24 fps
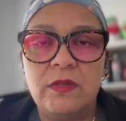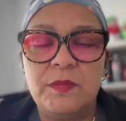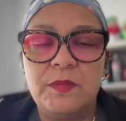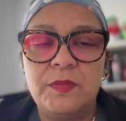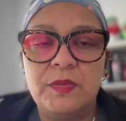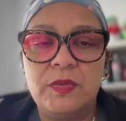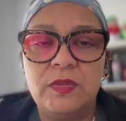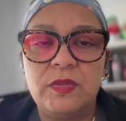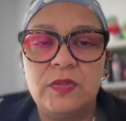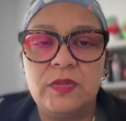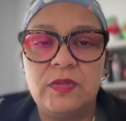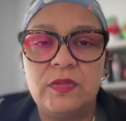
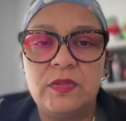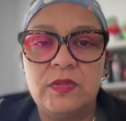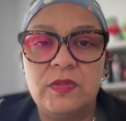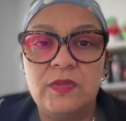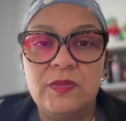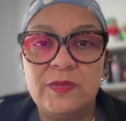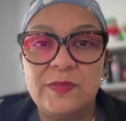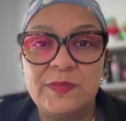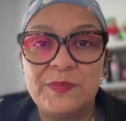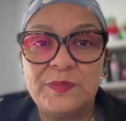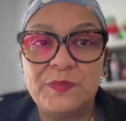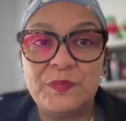oops,
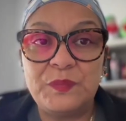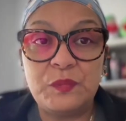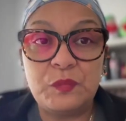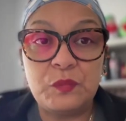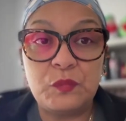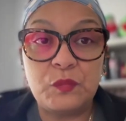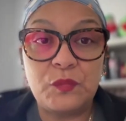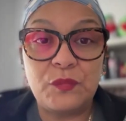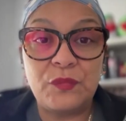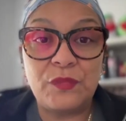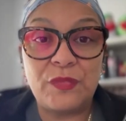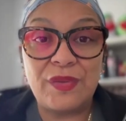
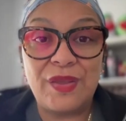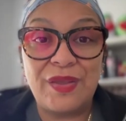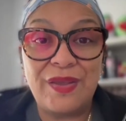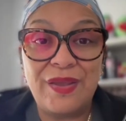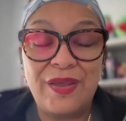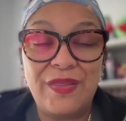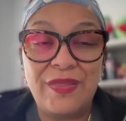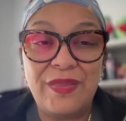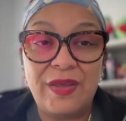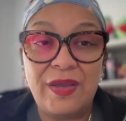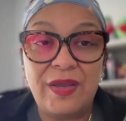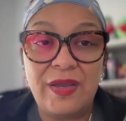
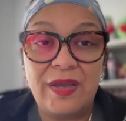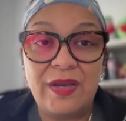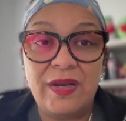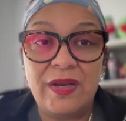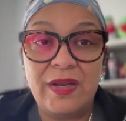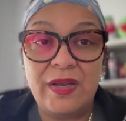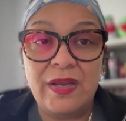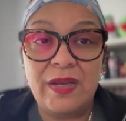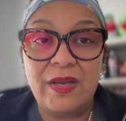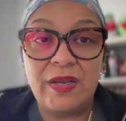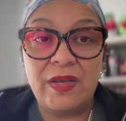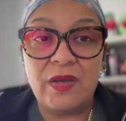and
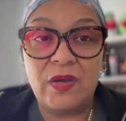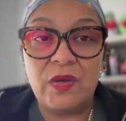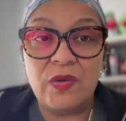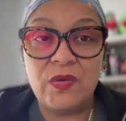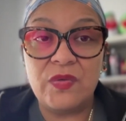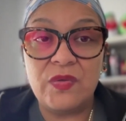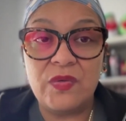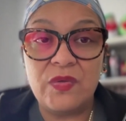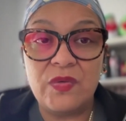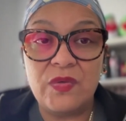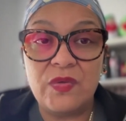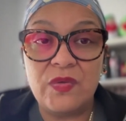then it
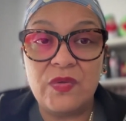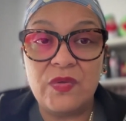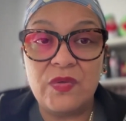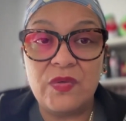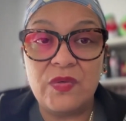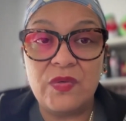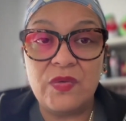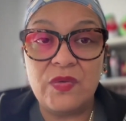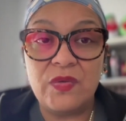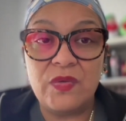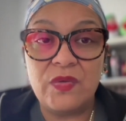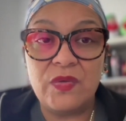goes
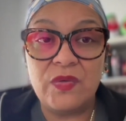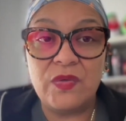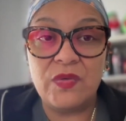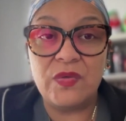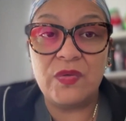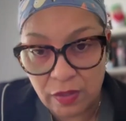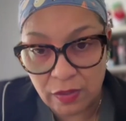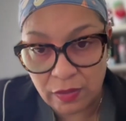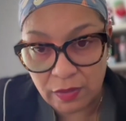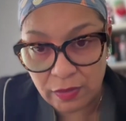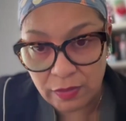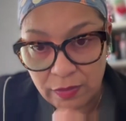into the
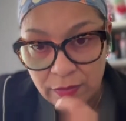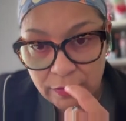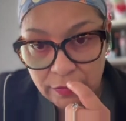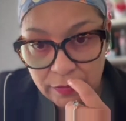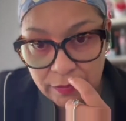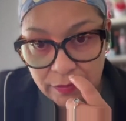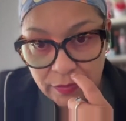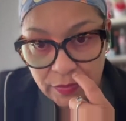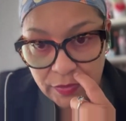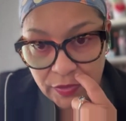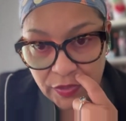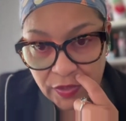long
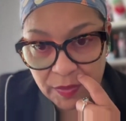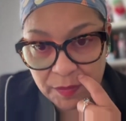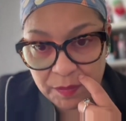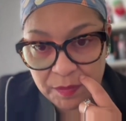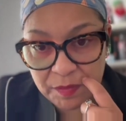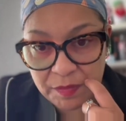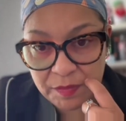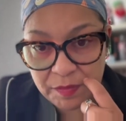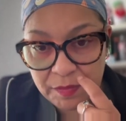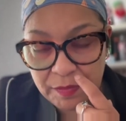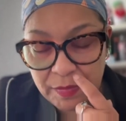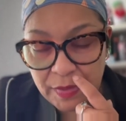
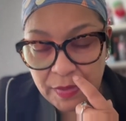term